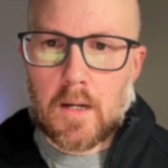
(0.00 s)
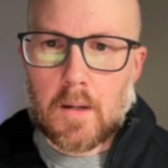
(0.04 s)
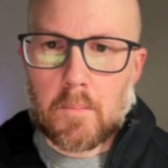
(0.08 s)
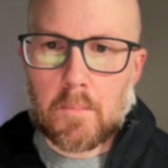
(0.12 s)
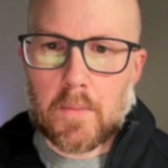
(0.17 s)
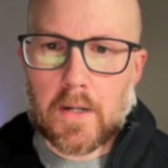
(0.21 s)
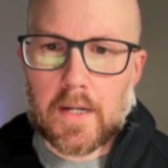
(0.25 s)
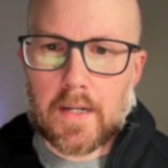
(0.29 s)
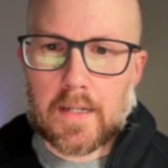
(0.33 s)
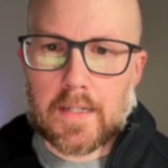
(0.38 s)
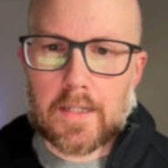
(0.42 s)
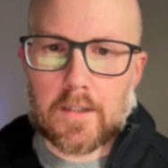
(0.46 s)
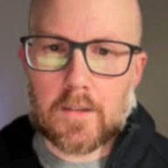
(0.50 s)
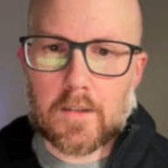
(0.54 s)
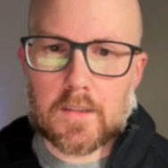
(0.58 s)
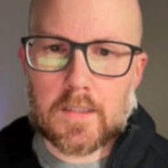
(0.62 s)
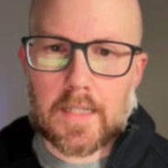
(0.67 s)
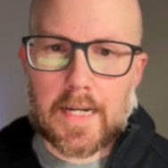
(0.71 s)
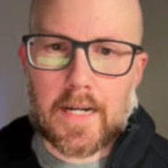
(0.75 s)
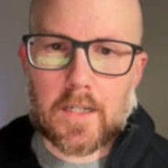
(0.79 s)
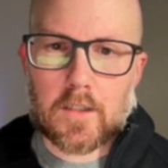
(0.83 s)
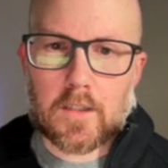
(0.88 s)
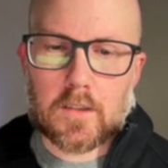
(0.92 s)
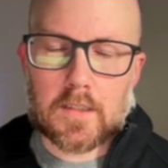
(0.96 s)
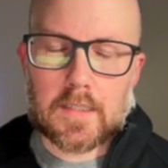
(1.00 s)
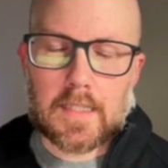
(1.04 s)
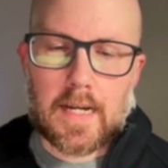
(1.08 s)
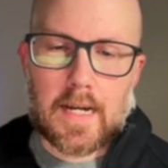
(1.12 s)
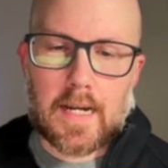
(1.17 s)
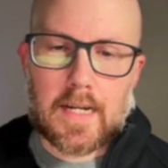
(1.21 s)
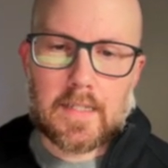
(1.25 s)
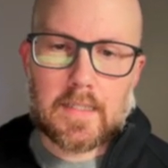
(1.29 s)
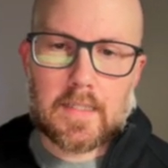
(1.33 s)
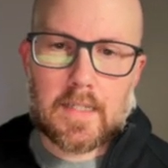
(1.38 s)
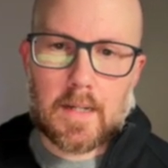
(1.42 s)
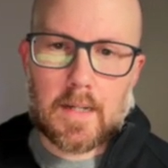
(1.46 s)
but here's actually
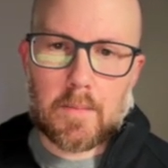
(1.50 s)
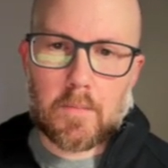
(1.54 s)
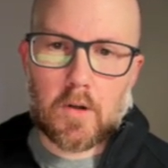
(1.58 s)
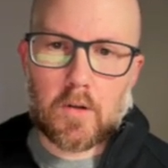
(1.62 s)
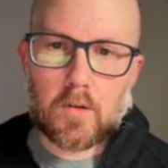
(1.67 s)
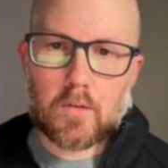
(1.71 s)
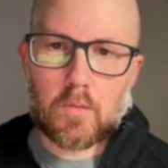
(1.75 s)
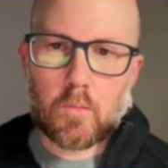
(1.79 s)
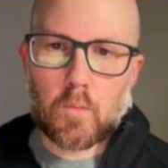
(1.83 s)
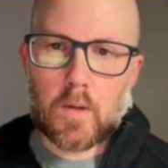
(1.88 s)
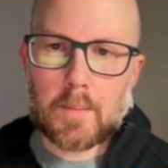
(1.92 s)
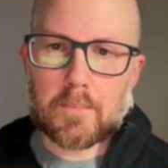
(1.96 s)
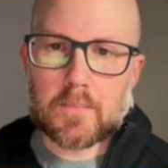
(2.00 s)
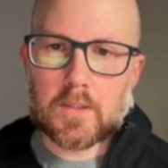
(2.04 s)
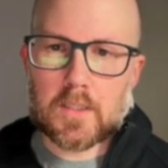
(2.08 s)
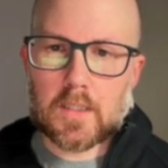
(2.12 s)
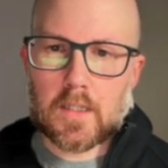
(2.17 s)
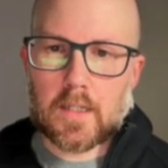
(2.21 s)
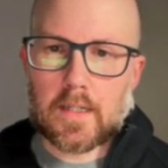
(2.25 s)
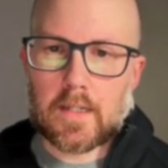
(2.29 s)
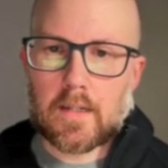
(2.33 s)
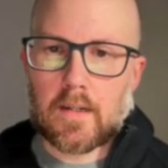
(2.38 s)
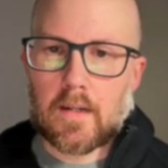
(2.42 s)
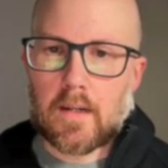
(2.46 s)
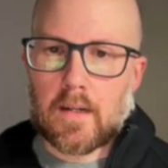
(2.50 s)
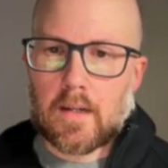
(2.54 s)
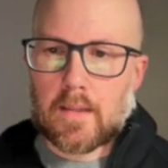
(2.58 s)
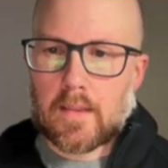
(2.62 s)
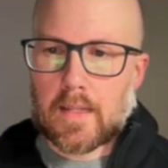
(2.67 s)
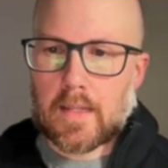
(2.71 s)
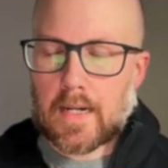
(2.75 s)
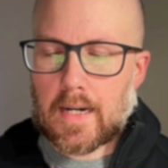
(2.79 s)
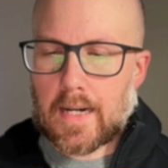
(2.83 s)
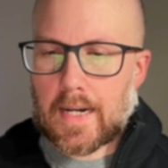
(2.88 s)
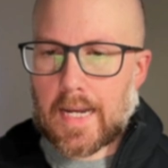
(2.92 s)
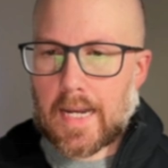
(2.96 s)
a demo website
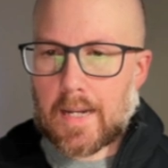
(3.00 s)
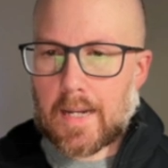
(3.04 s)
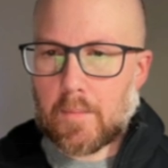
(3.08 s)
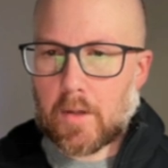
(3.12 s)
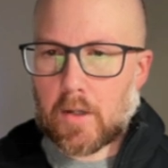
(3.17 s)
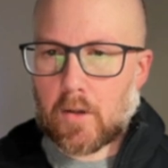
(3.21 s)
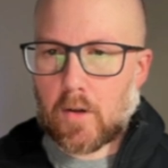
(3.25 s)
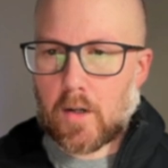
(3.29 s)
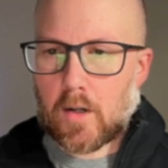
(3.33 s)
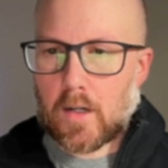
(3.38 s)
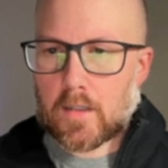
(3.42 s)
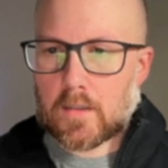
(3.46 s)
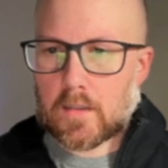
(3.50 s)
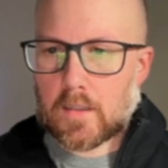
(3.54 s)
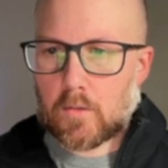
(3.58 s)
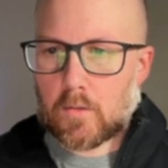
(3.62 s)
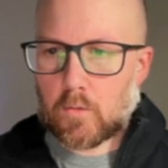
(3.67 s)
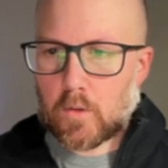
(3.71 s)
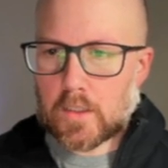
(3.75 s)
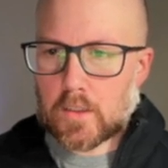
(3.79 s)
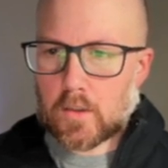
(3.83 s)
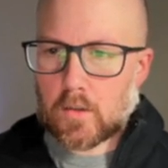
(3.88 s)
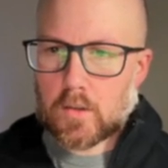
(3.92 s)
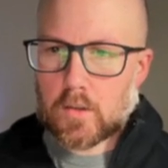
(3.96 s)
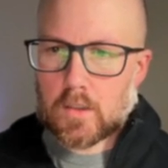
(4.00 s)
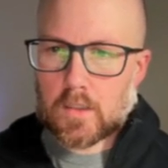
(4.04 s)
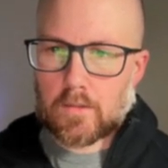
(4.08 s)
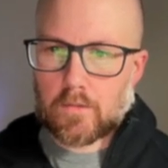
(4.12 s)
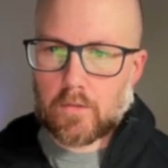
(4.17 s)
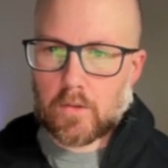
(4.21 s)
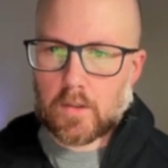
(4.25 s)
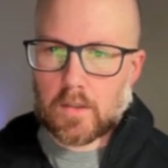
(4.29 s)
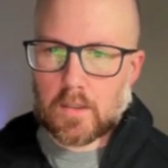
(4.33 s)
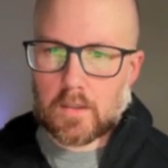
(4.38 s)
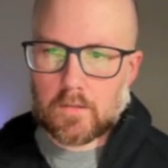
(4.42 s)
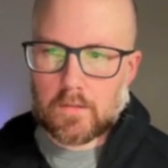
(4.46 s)
that I came across in researching
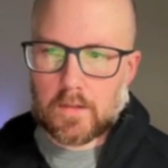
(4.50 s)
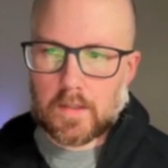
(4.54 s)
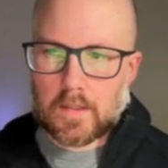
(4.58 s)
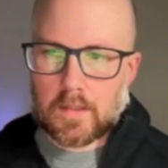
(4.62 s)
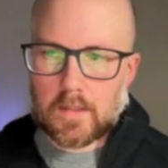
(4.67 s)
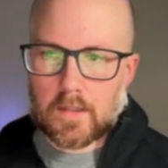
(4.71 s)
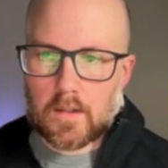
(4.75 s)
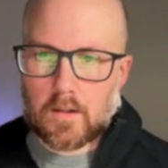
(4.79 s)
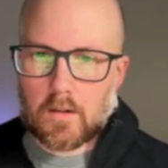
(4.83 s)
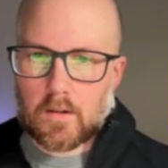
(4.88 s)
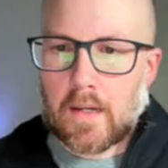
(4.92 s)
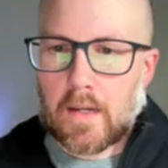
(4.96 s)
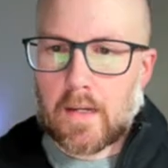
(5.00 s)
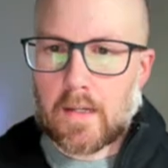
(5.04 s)
for this video.